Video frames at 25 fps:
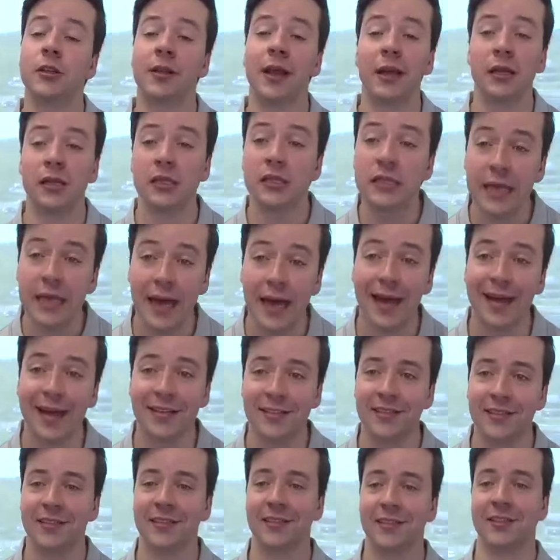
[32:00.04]
to that is
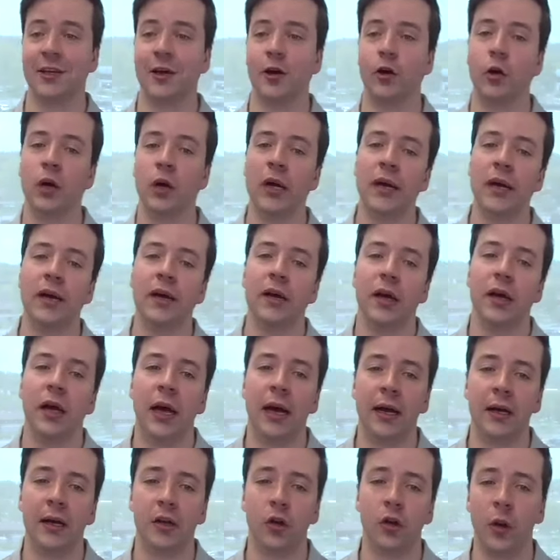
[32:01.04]
yes. So
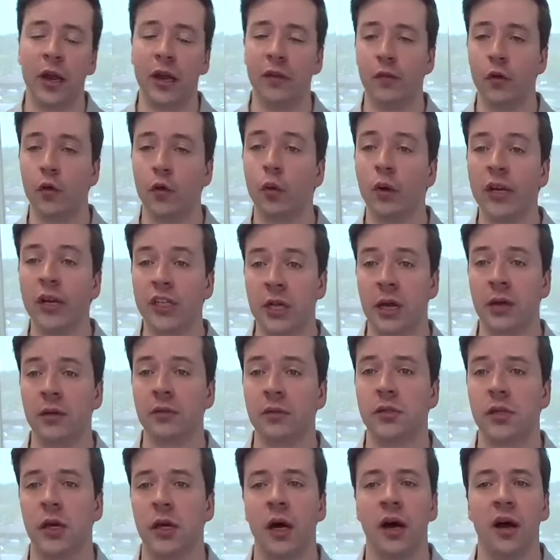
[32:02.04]
Quinn, if you reach
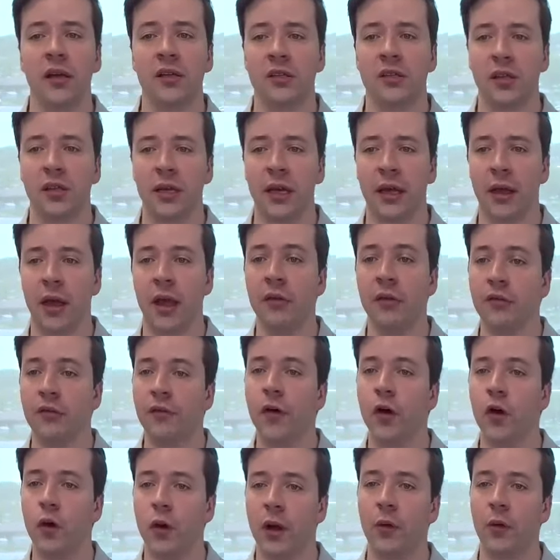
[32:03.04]
out to us,
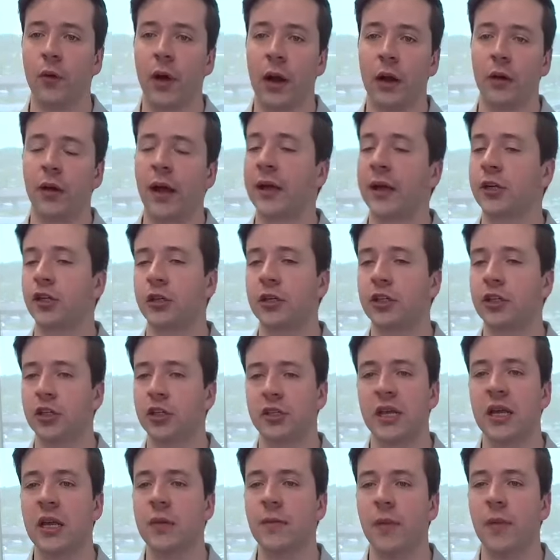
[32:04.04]
actually
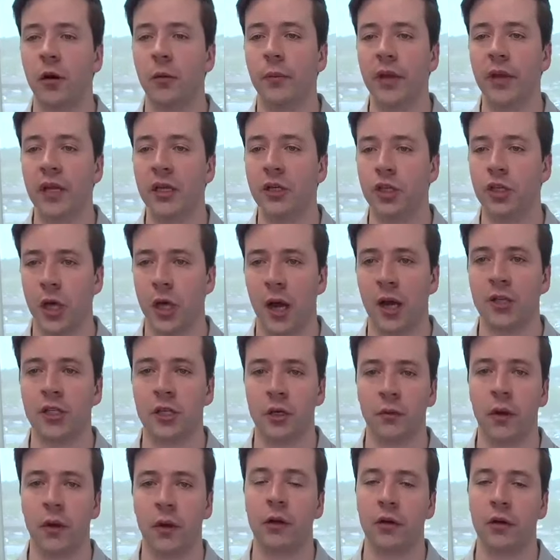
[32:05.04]
just email me, Josh
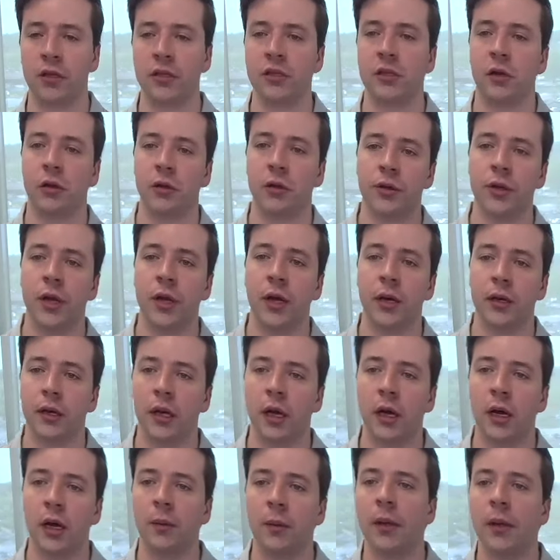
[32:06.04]
at
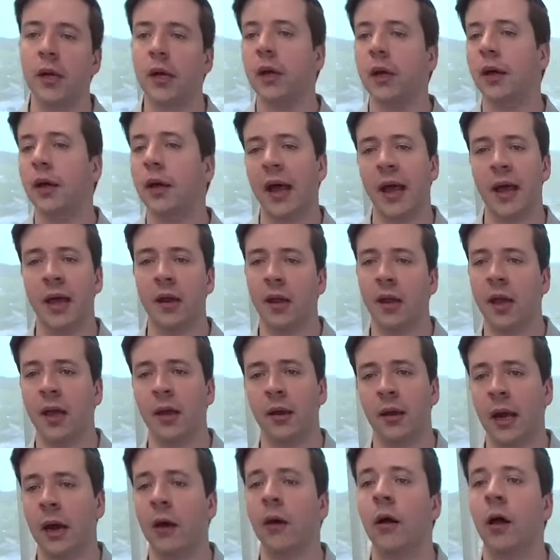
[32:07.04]
routeconsultant.com,
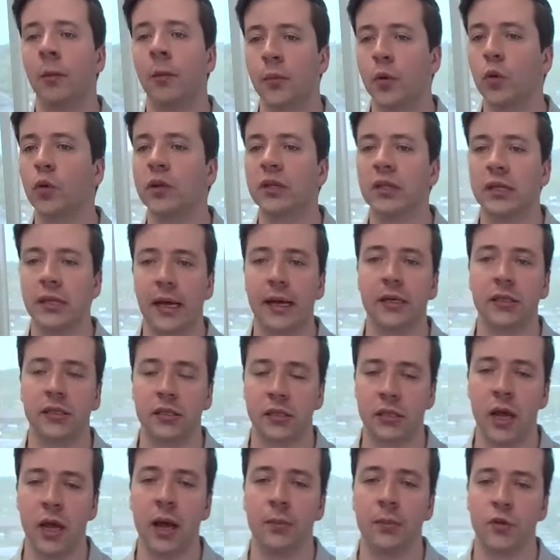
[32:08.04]
and I'll help you with the next
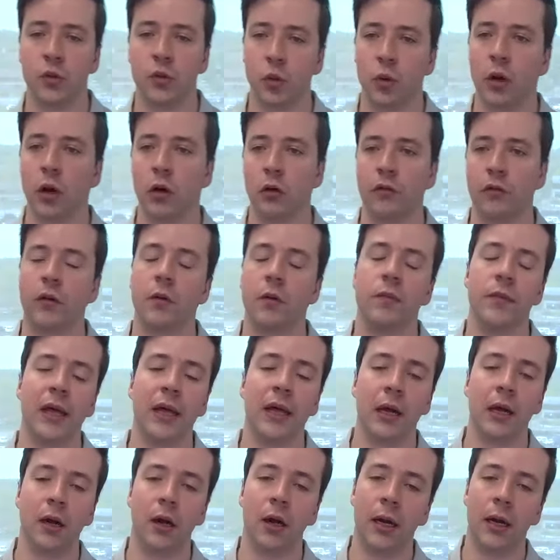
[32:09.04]
steps. We'll go from
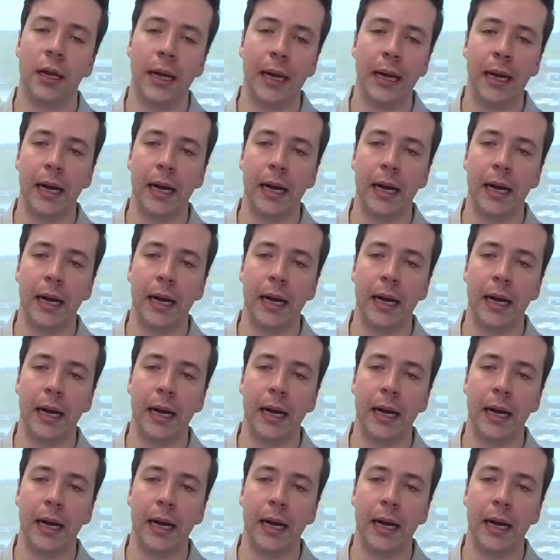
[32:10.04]
there.